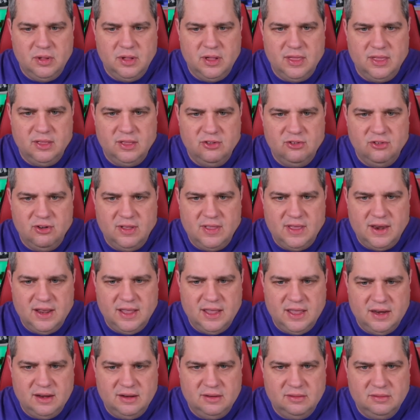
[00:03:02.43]
Okay, let's try that
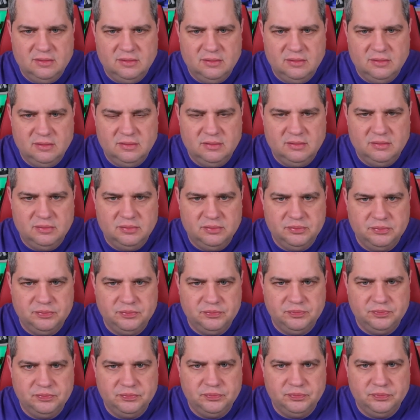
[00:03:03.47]
again.
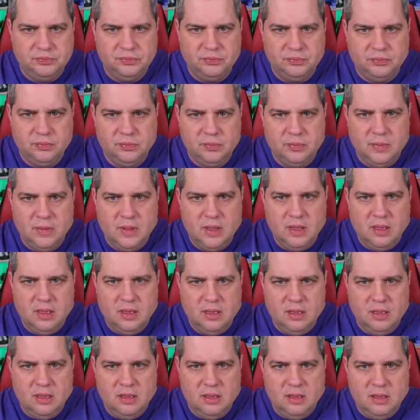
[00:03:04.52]
I
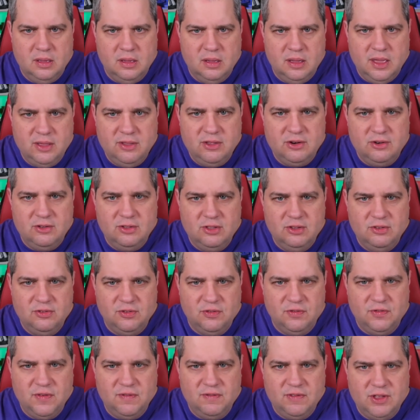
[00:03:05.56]
have to do this
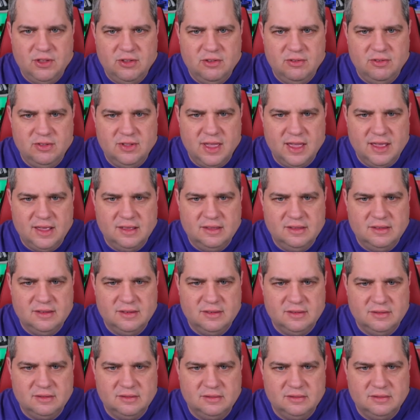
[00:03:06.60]
for 52 seconds.